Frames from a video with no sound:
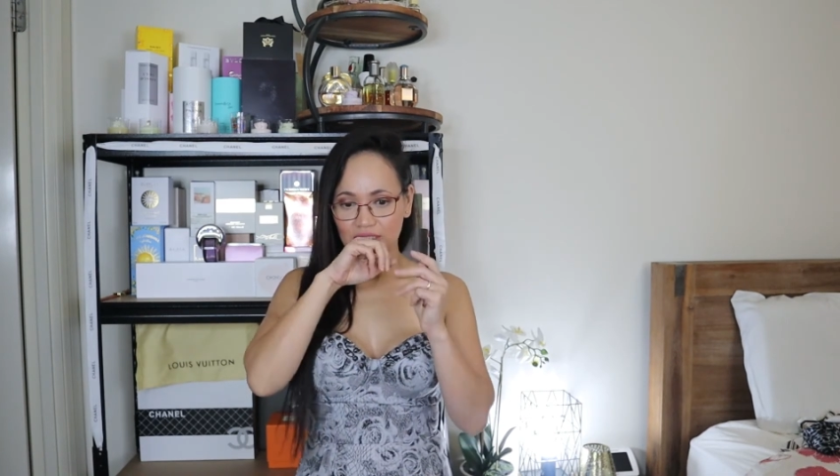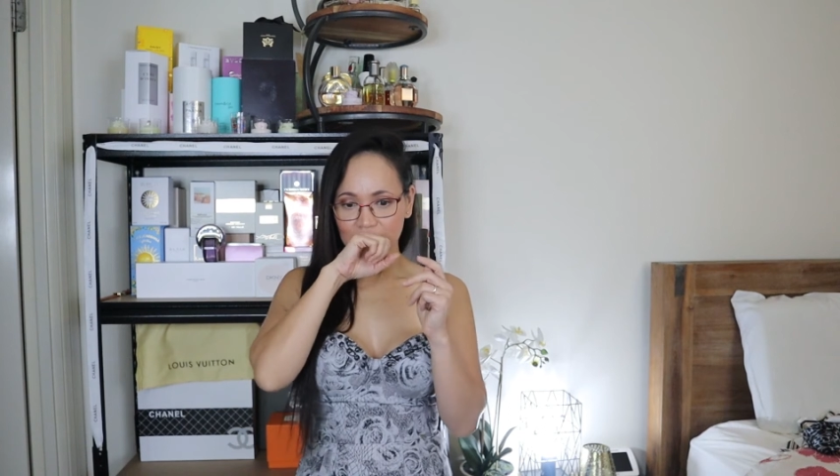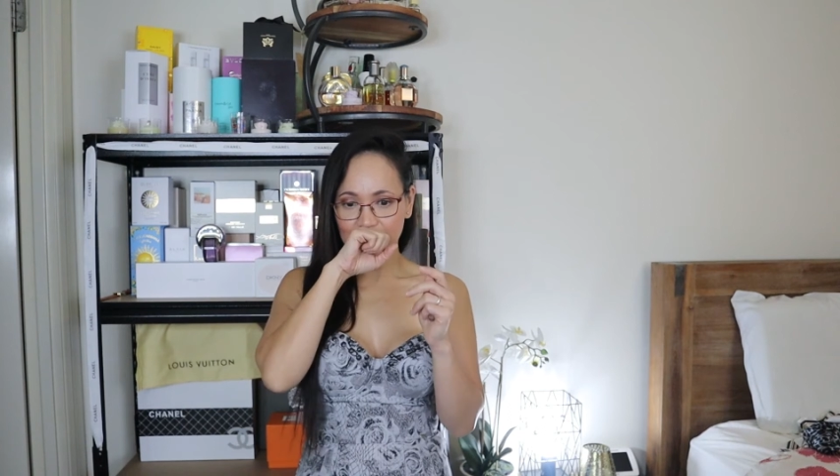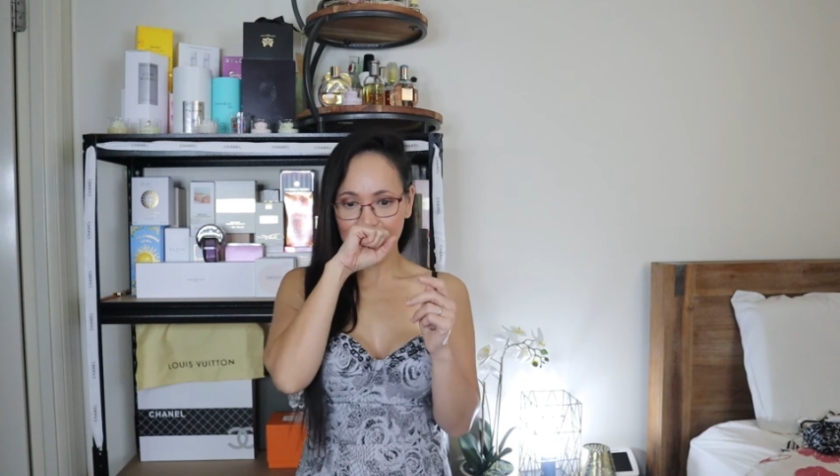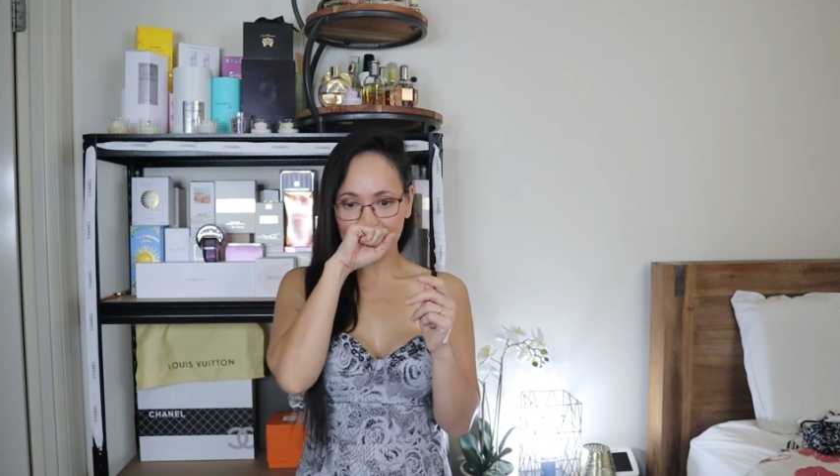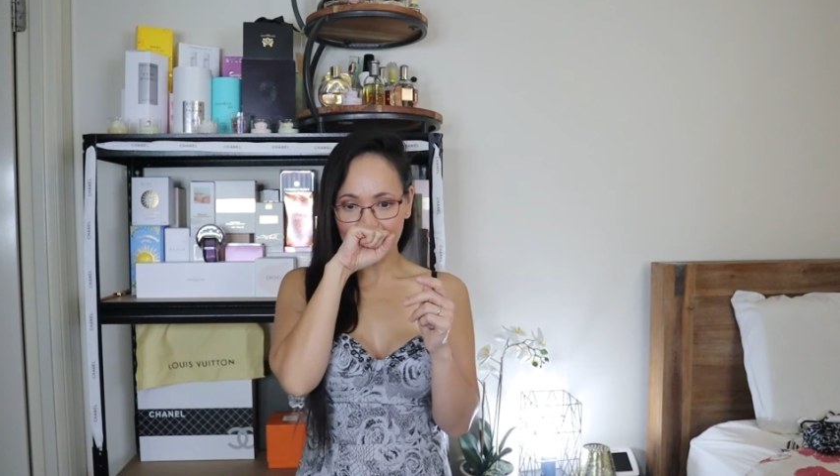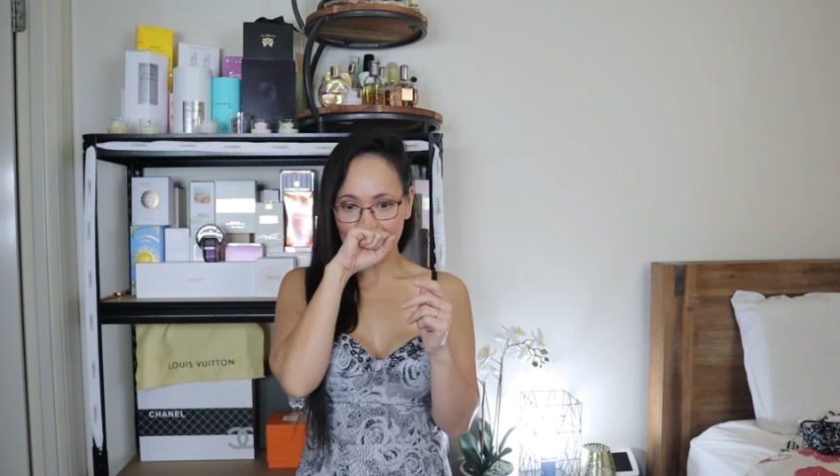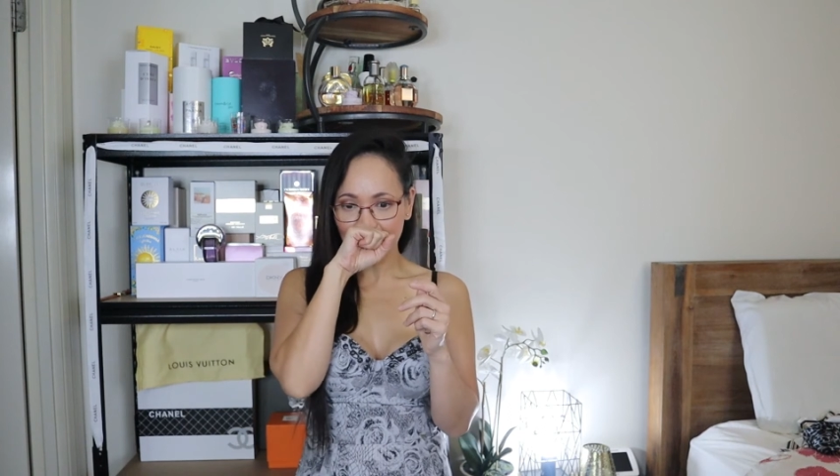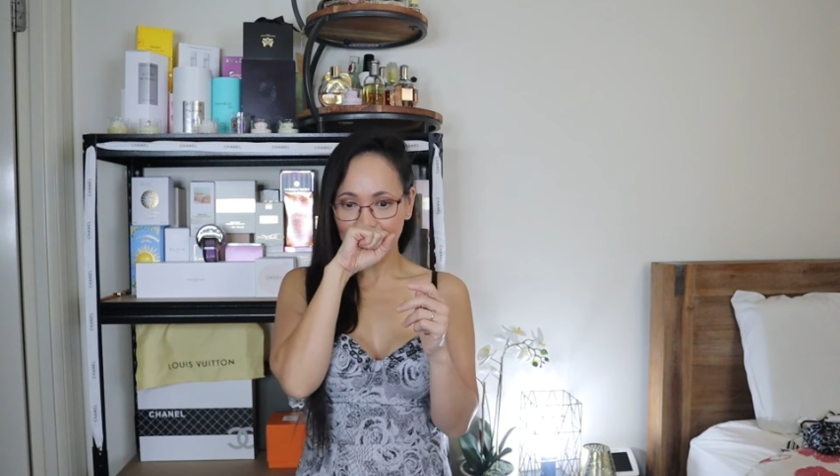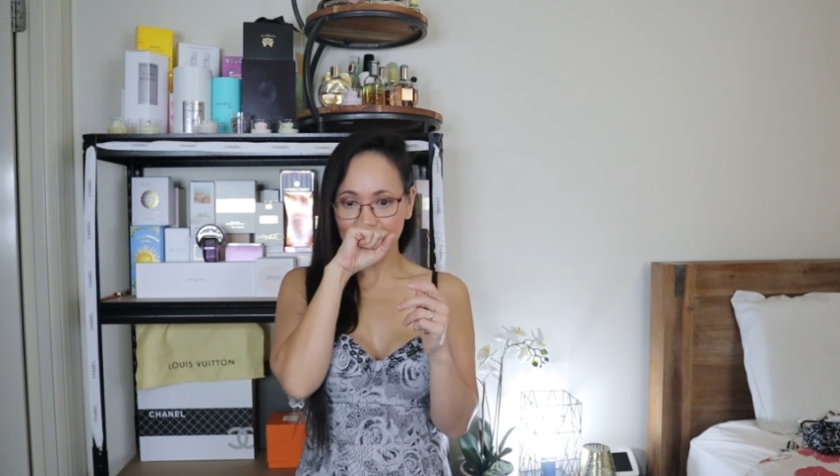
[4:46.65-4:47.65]
This is a
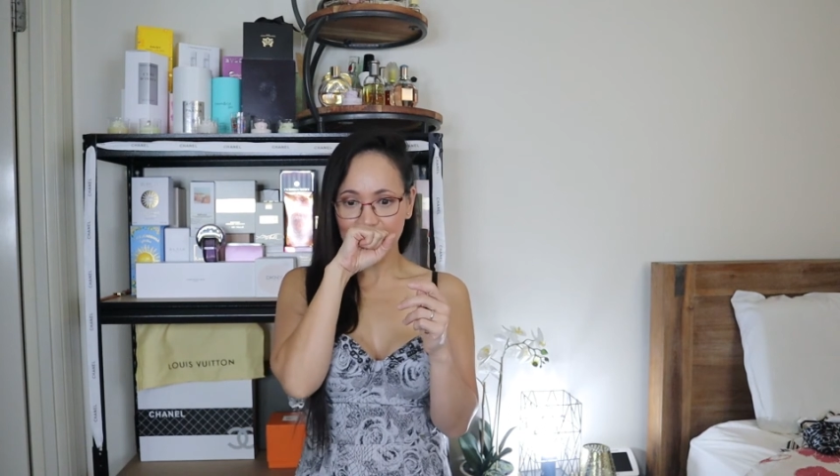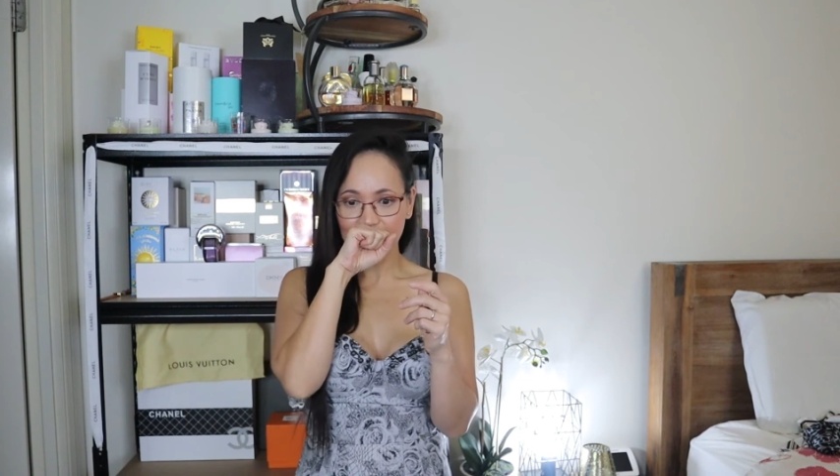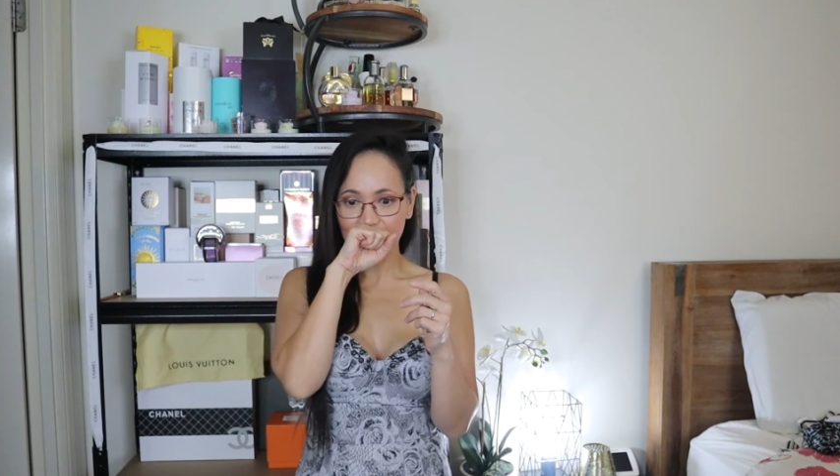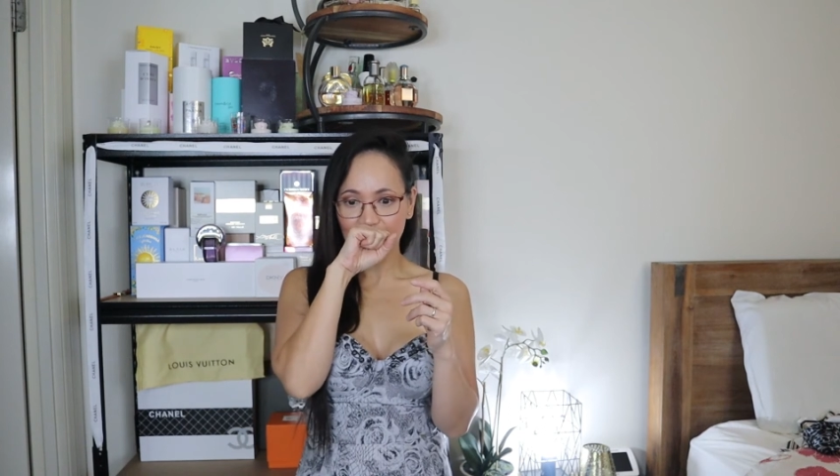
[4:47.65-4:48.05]
nice,